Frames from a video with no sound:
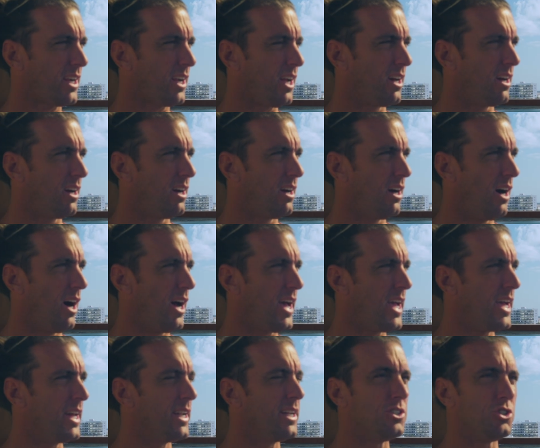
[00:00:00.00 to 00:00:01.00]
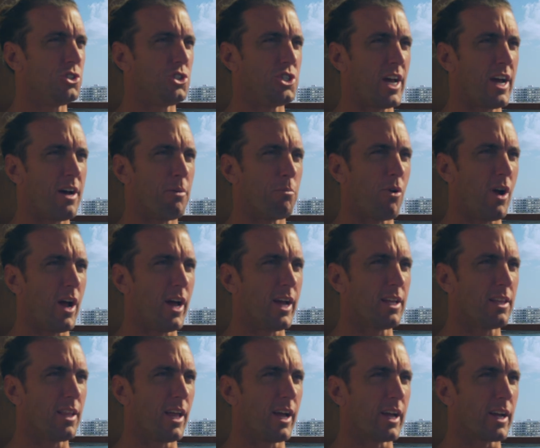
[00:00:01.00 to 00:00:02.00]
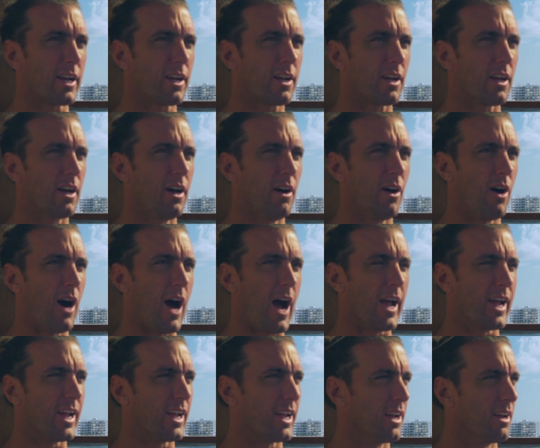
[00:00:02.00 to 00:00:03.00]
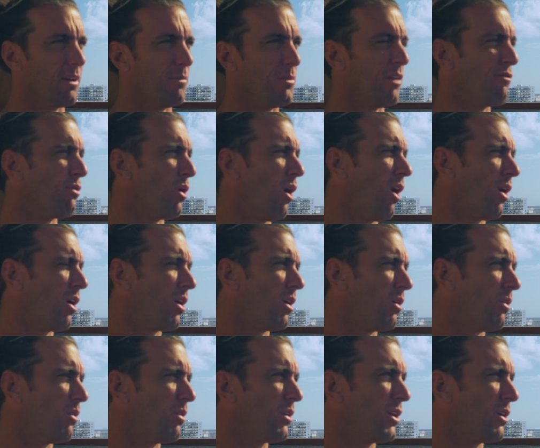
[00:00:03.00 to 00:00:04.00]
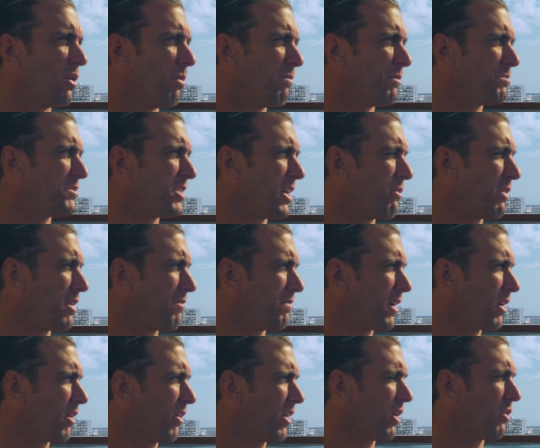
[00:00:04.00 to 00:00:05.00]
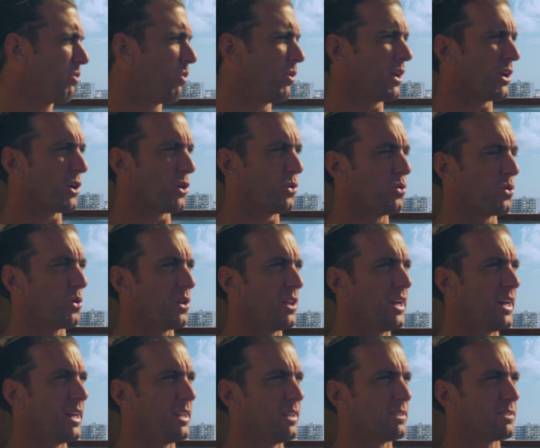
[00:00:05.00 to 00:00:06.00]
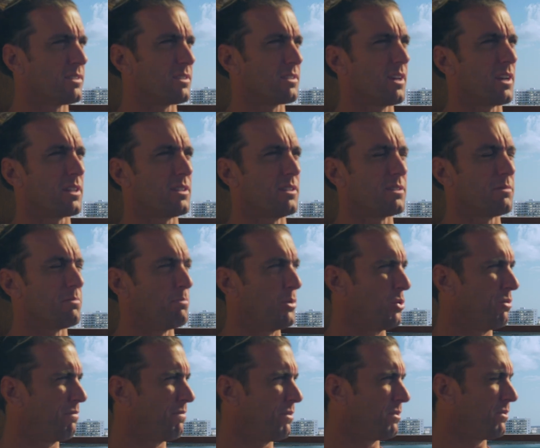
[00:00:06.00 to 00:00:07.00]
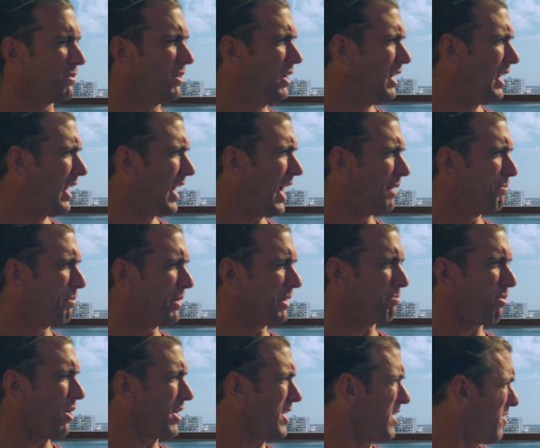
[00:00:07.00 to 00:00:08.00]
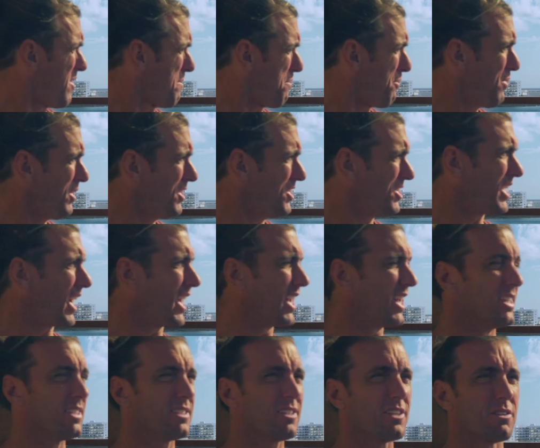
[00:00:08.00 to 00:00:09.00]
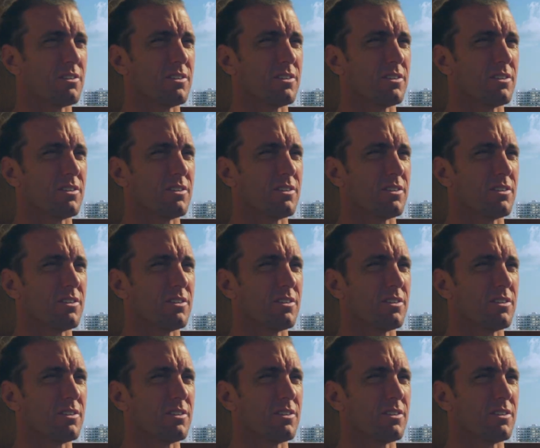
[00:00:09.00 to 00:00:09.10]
like a hidden gem, right? Like, I mean, everyone, I'm from Tenerife. Like, okay, cool. And you Google it, and it's just like this beautiful. But bro, you don't appreciate it until